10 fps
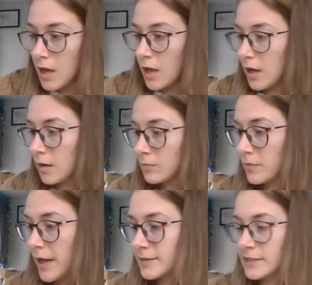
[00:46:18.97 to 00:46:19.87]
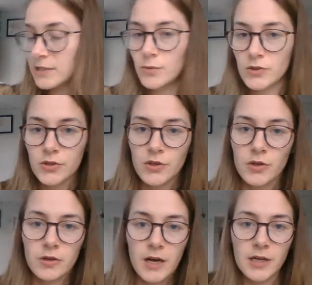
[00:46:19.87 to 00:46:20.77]
And this was the
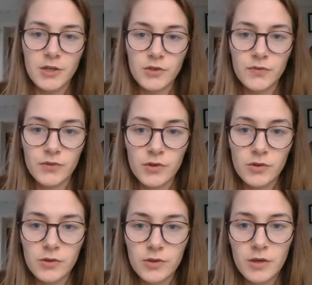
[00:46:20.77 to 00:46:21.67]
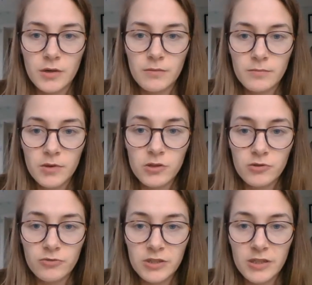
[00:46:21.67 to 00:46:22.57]
yarn I used for the
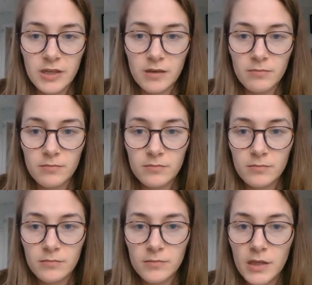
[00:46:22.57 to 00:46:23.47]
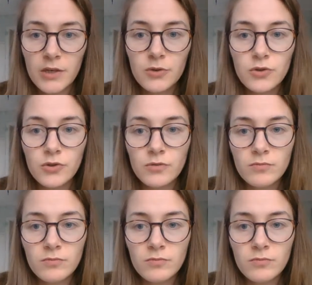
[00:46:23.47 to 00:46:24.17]
contrasting heels.